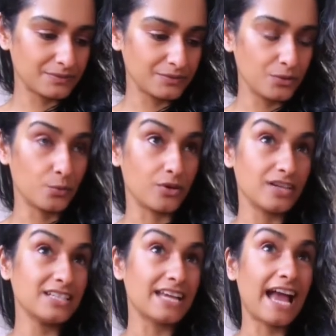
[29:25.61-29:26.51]
you're
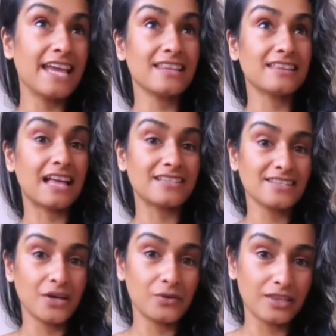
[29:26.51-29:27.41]
worried, that that's the
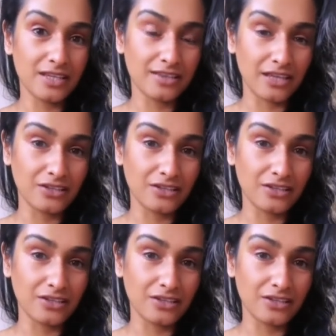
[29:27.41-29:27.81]
only thing that,